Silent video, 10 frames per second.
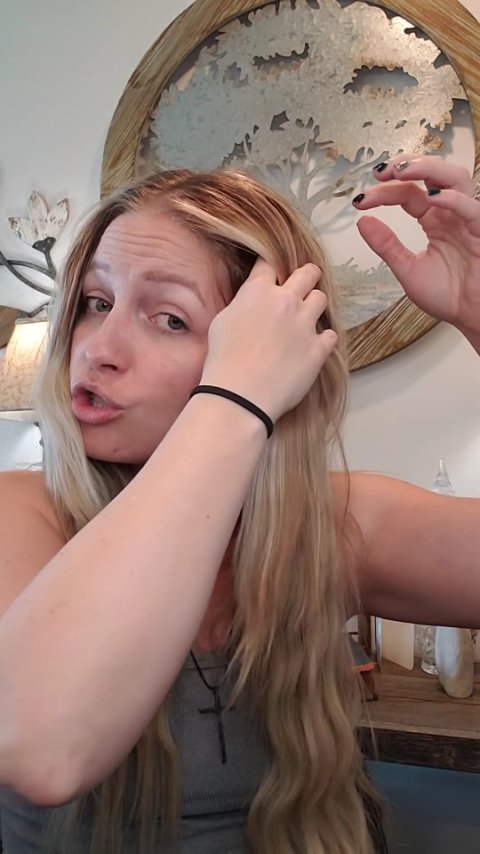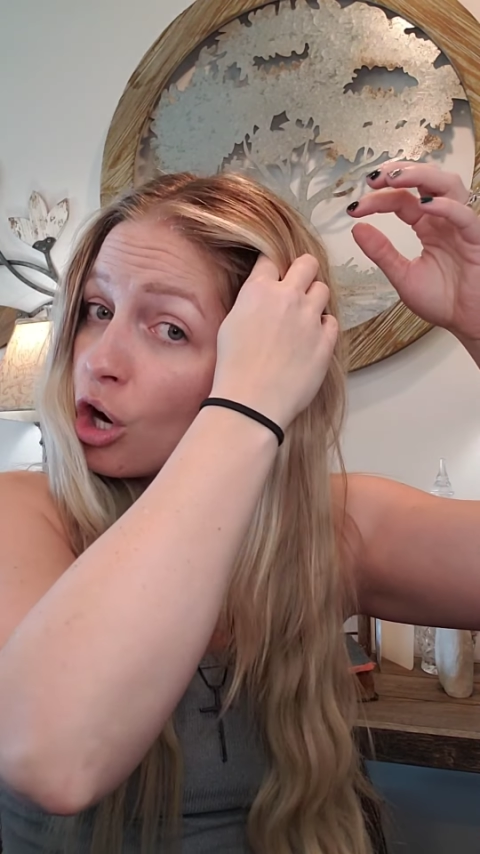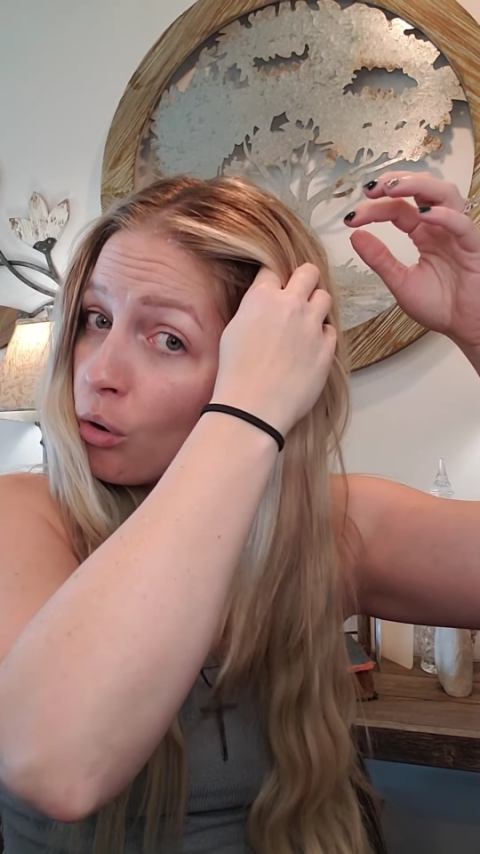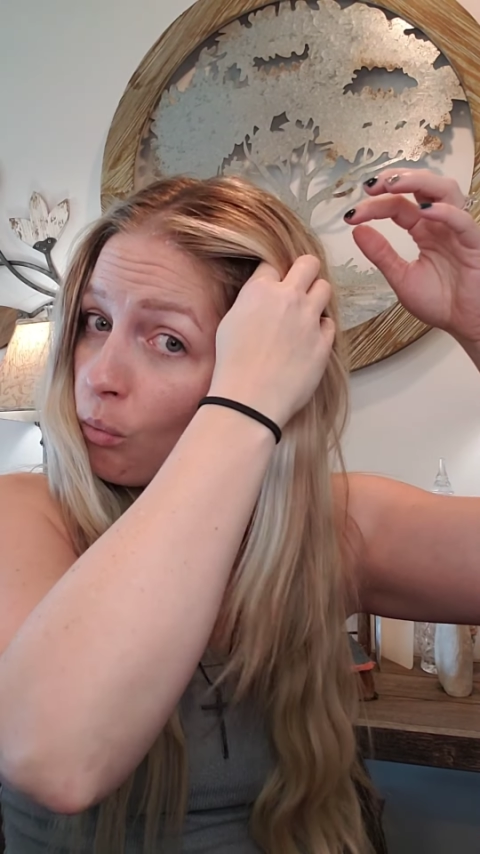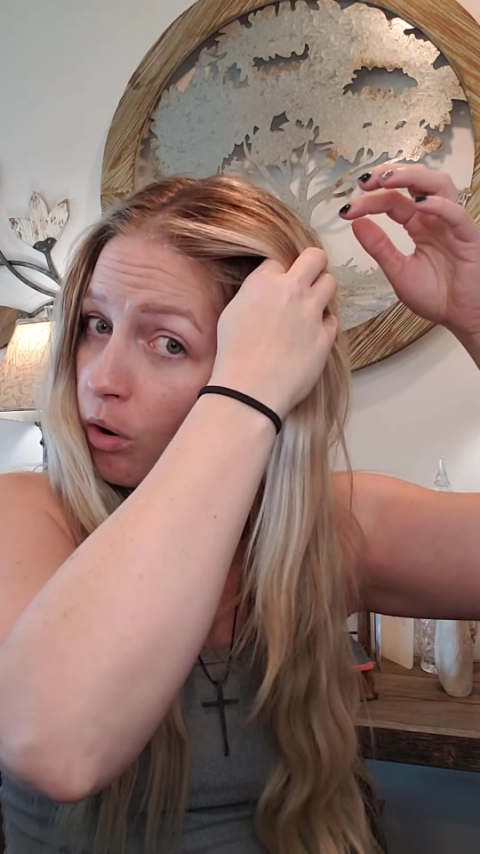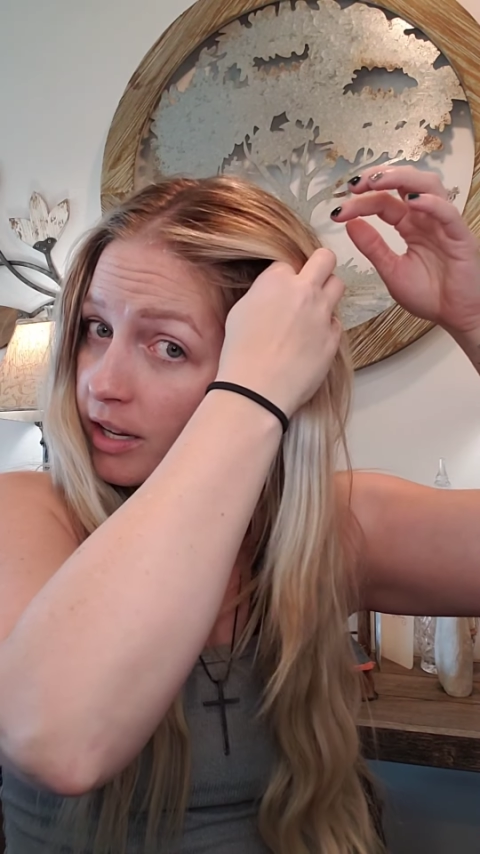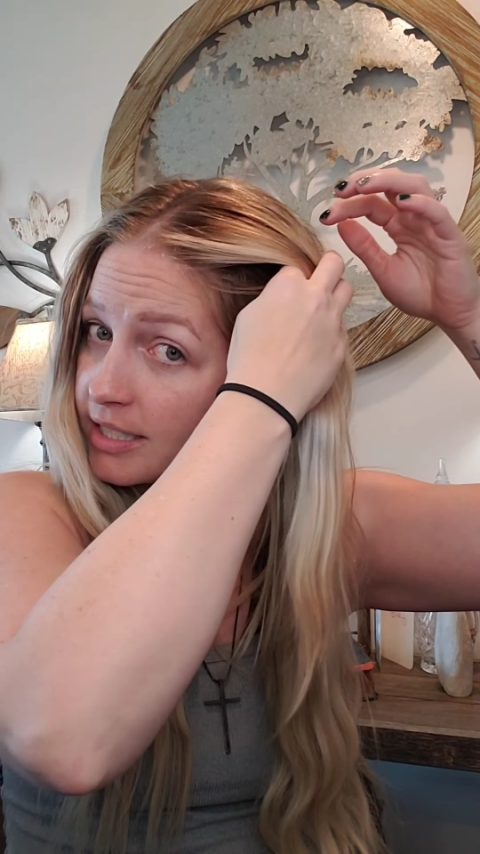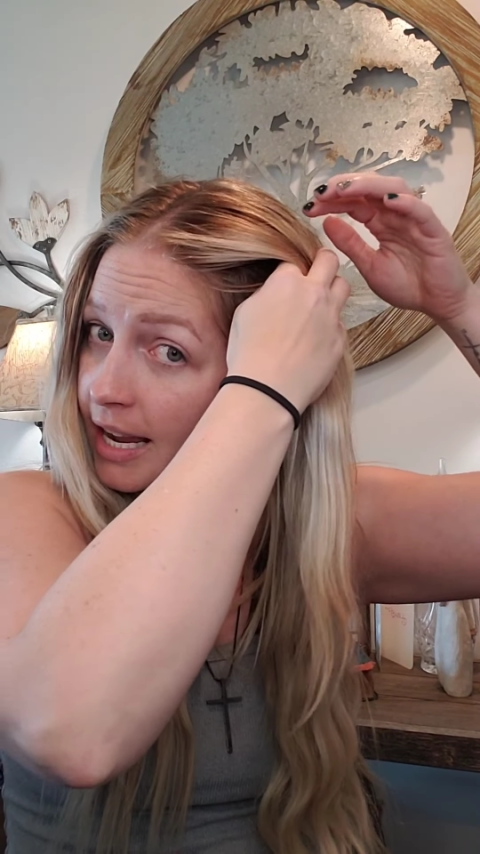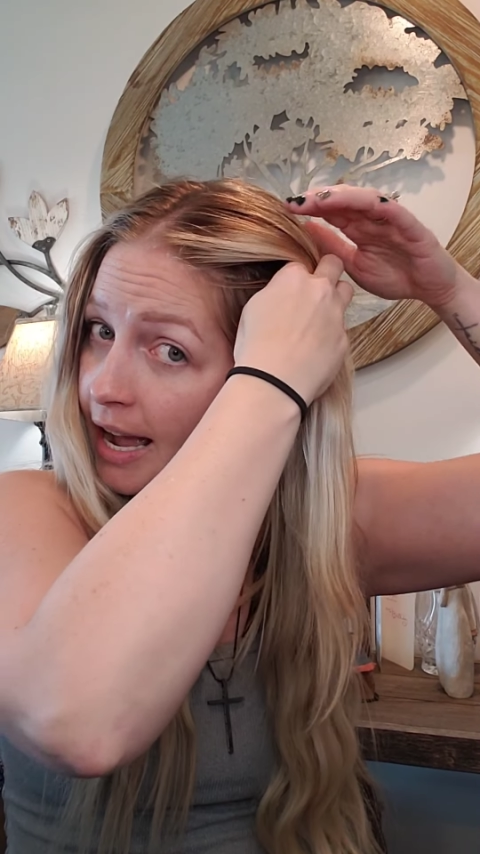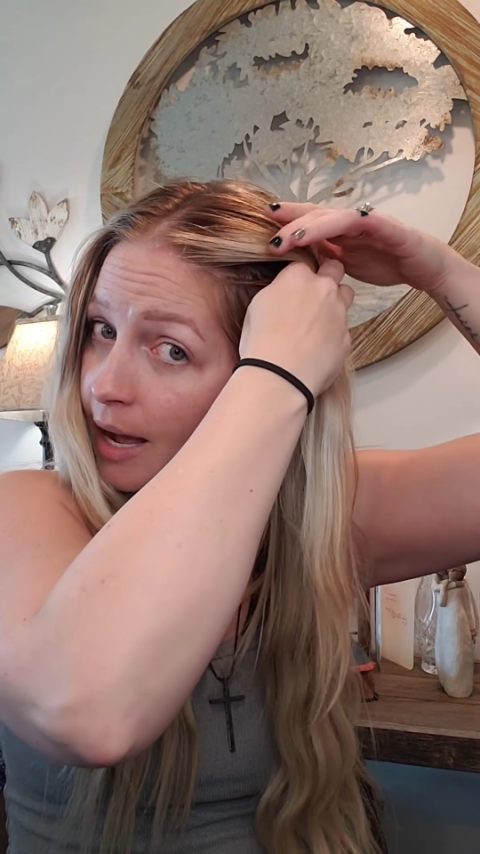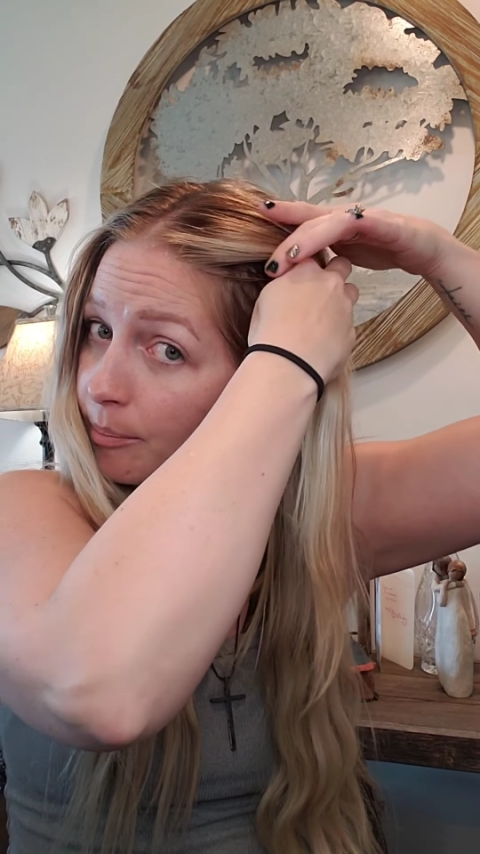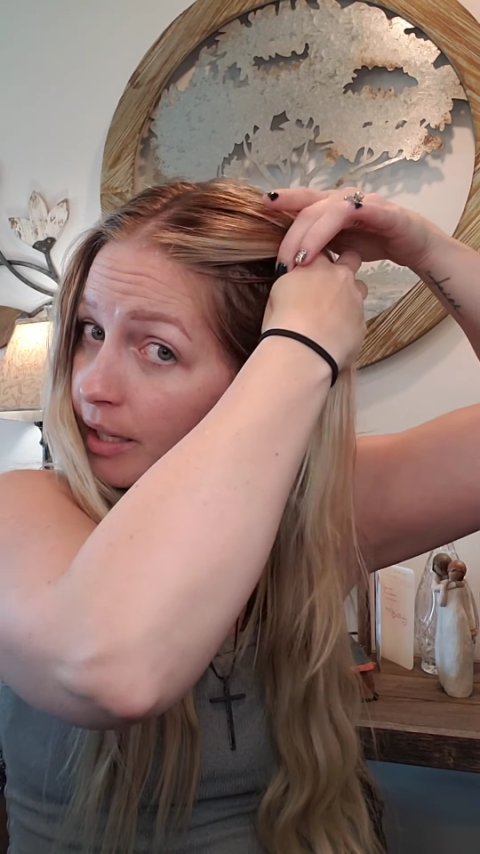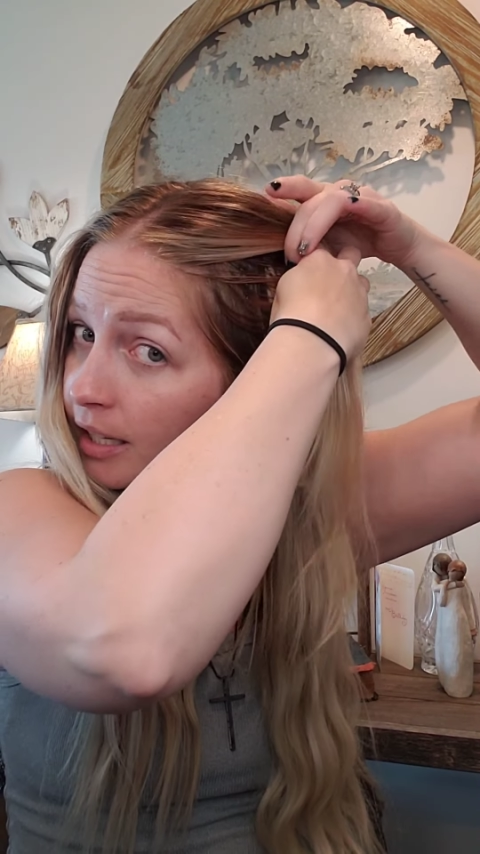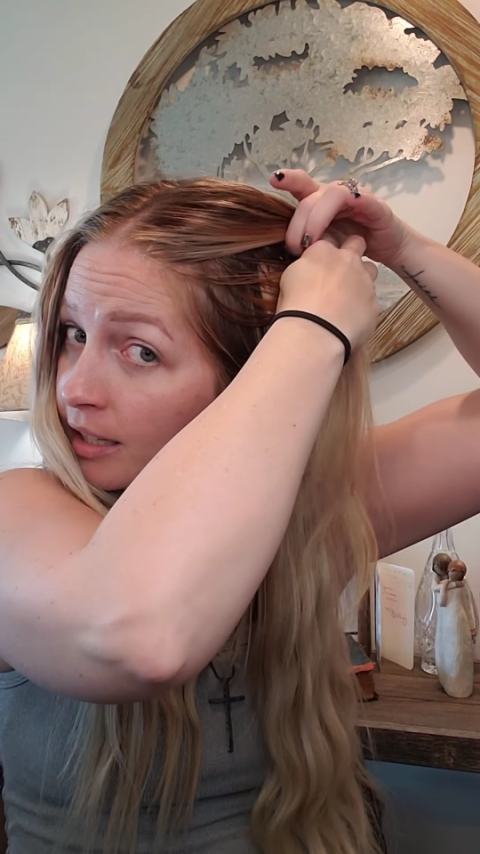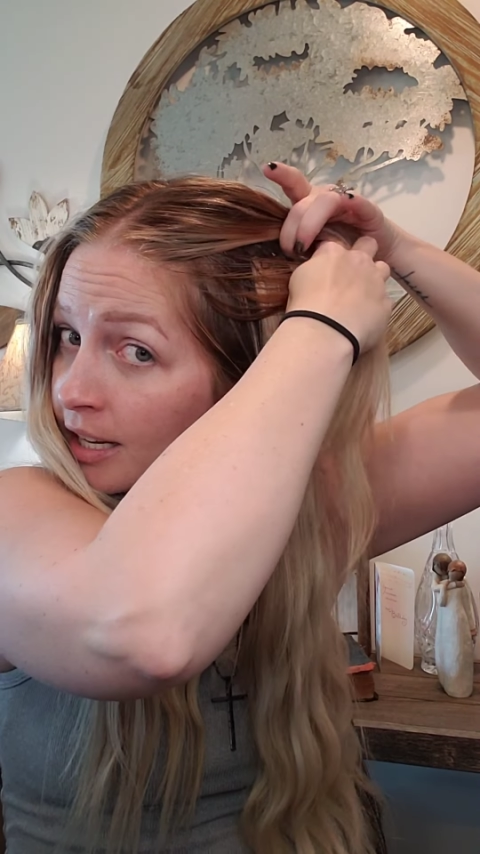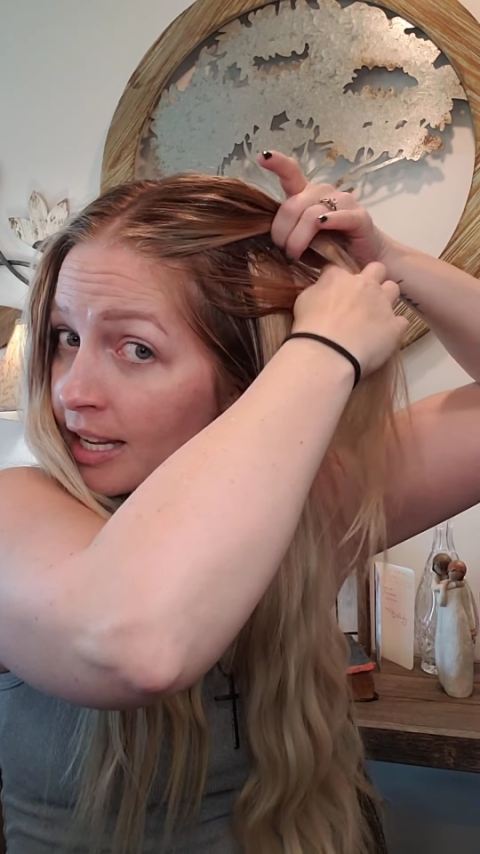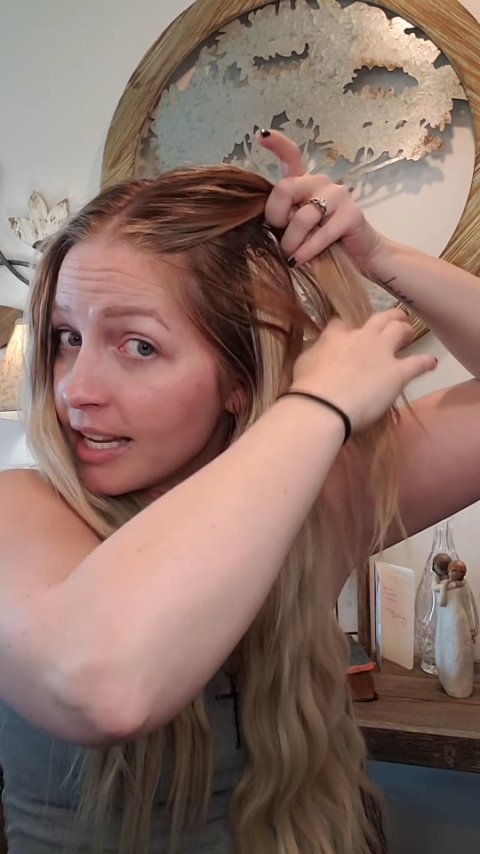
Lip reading: don't want to happen